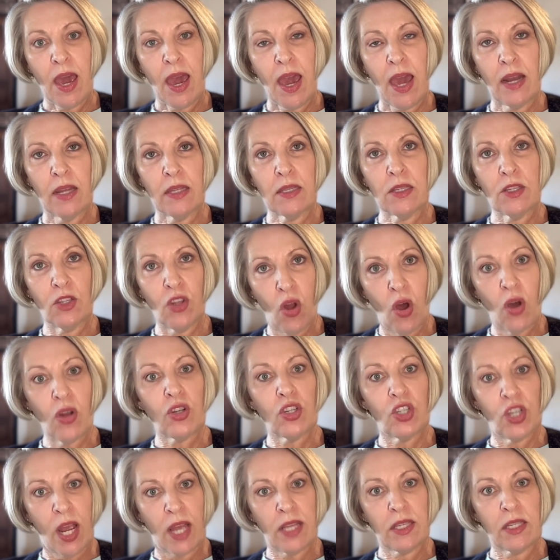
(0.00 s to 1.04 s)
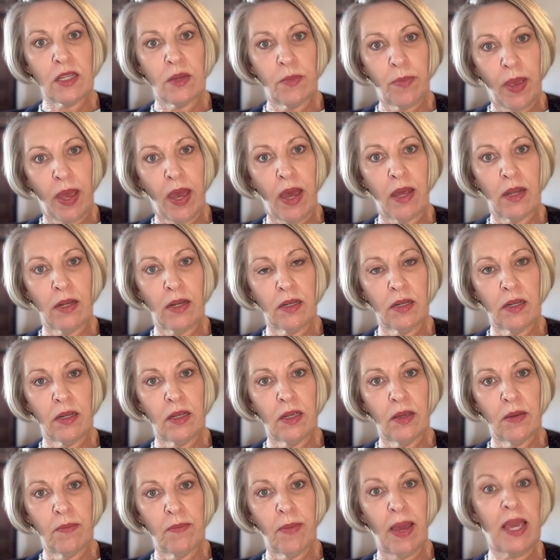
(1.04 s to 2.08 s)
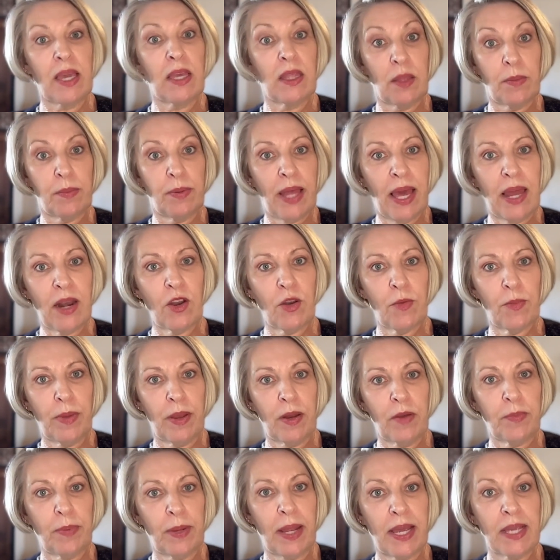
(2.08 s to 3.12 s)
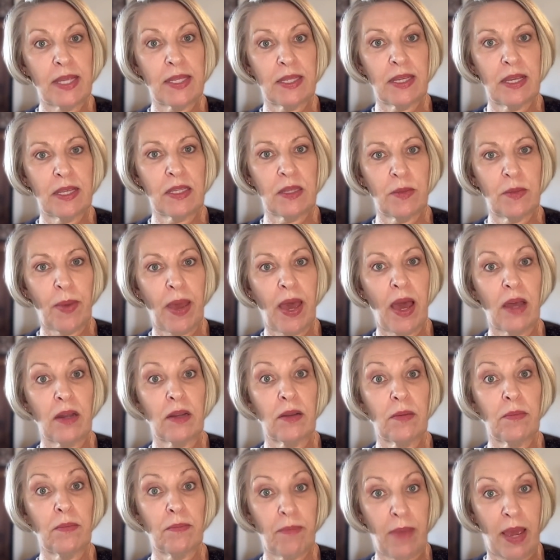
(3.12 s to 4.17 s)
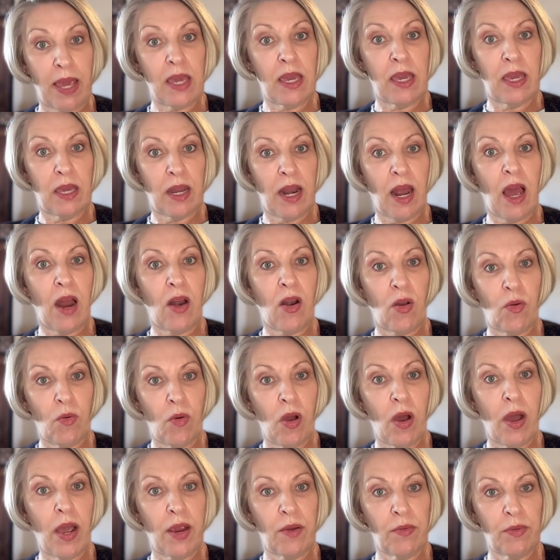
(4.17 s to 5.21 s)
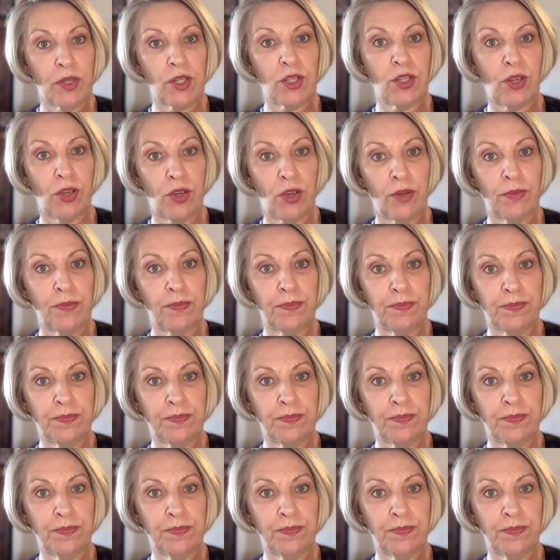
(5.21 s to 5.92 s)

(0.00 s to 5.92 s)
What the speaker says: And it's not just about making the planet a better place, it's about making an ROI, a return.